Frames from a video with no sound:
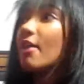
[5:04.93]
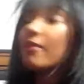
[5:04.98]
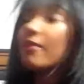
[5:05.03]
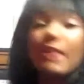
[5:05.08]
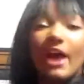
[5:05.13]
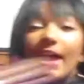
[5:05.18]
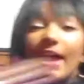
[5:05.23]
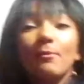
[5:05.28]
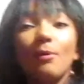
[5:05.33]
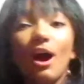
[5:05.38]

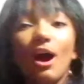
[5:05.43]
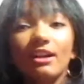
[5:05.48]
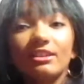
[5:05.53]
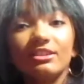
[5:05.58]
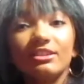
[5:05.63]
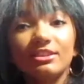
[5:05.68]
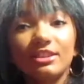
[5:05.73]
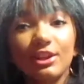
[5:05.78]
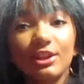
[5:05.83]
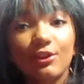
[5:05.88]
they walked
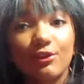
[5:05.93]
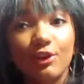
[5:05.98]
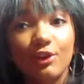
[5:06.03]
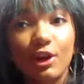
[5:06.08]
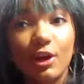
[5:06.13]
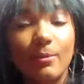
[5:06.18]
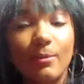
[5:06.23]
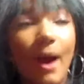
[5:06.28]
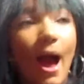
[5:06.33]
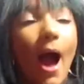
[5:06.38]
into the
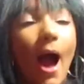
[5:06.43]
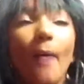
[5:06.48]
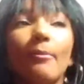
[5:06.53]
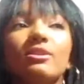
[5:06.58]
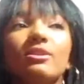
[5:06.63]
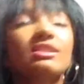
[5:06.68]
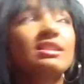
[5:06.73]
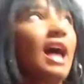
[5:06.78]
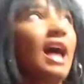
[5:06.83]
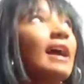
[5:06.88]
room. I
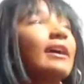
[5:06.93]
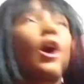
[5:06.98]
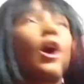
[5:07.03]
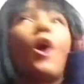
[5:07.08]
was like,